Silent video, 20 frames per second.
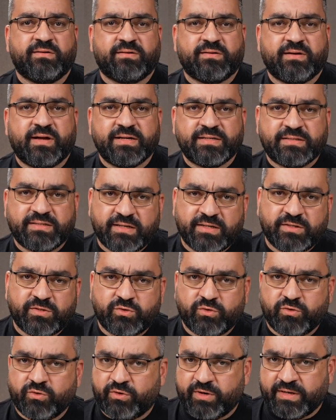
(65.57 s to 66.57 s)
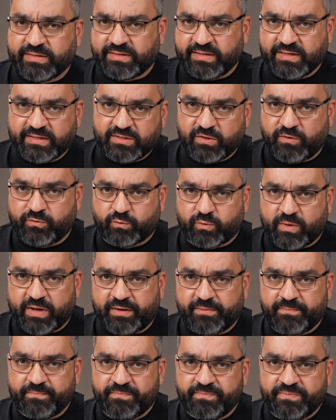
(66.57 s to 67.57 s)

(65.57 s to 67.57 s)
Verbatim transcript: right into your editing software.